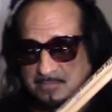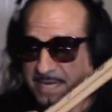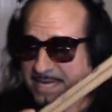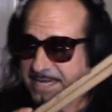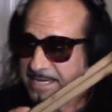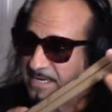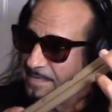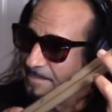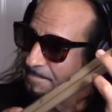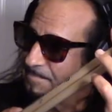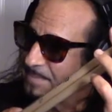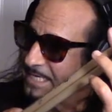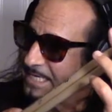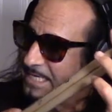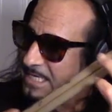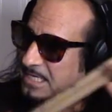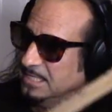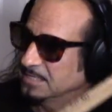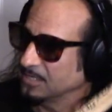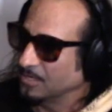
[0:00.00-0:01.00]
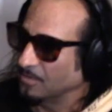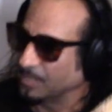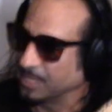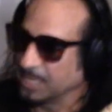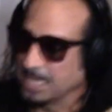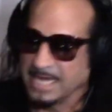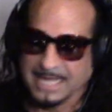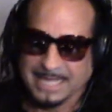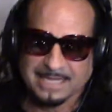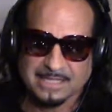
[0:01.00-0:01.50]
company,
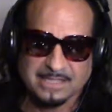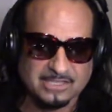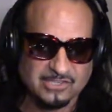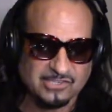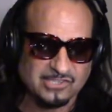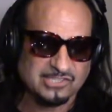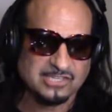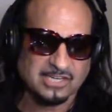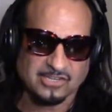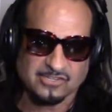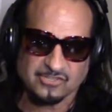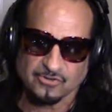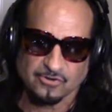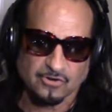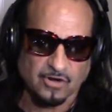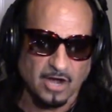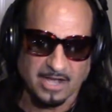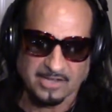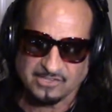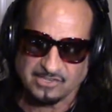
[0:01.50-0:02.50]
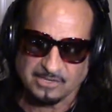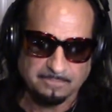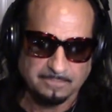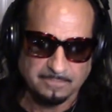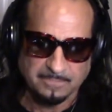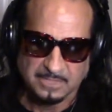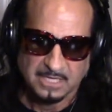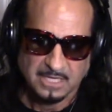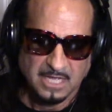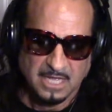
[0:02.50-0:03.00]
okay? And these sticks are awesome.
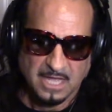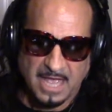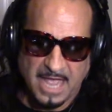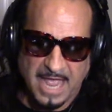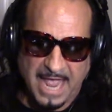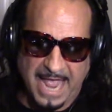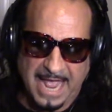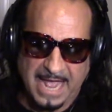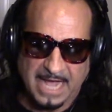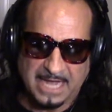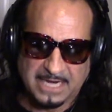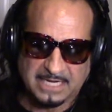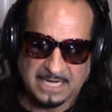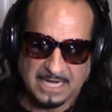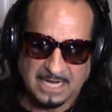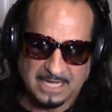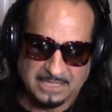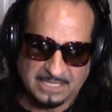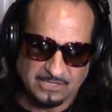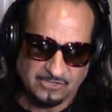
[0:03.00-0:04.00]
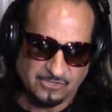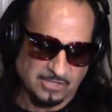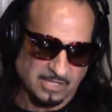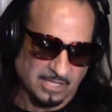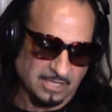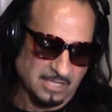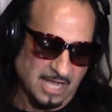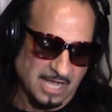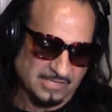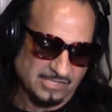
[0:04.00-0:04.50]
And uh, these are the
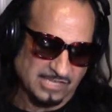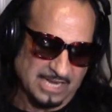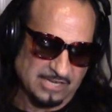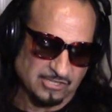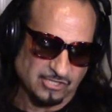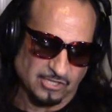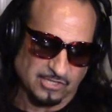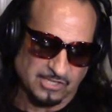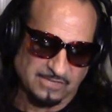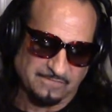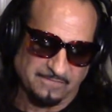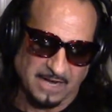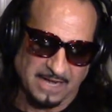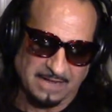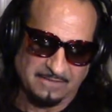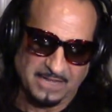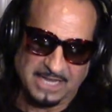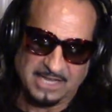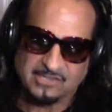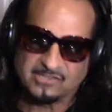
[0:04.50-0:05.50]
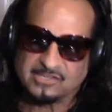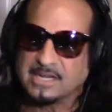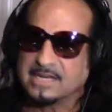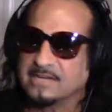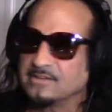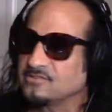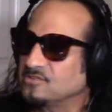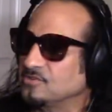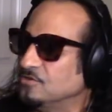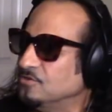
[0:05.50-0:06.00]
Los Angeles five A's, and I
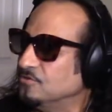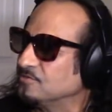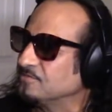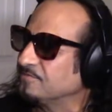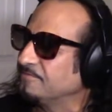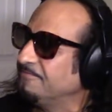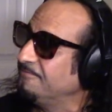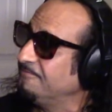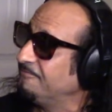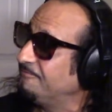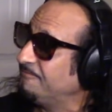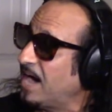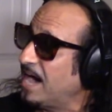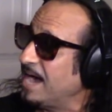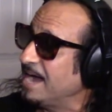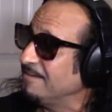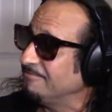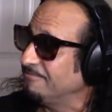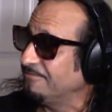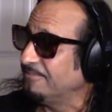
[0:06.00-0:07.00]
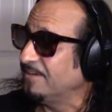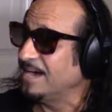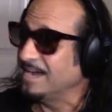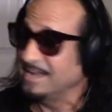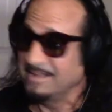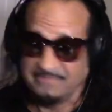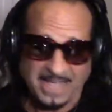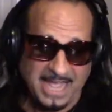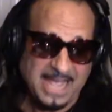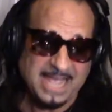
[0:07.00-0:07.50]
also use five
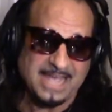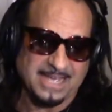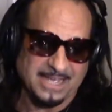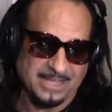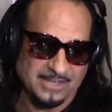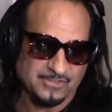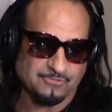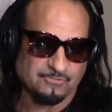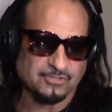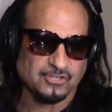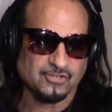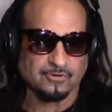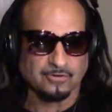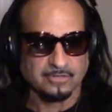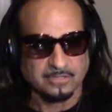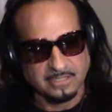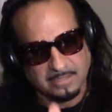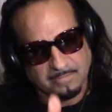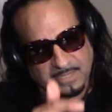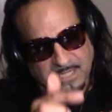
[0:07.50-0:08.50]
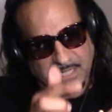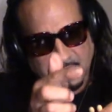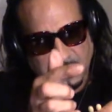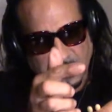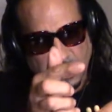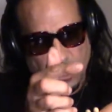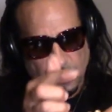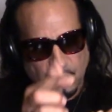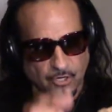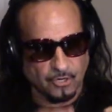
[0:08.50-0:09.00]
five A A's, which are a little bit
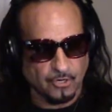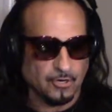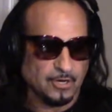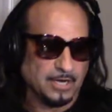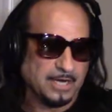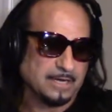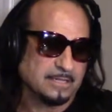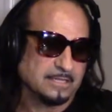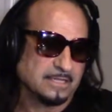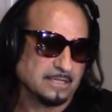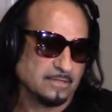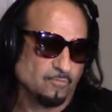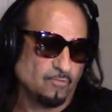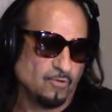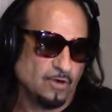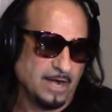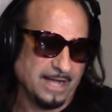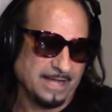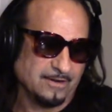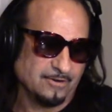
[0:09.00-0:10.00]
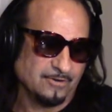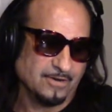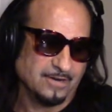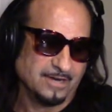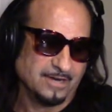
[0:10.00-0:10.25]
longer and a little wider.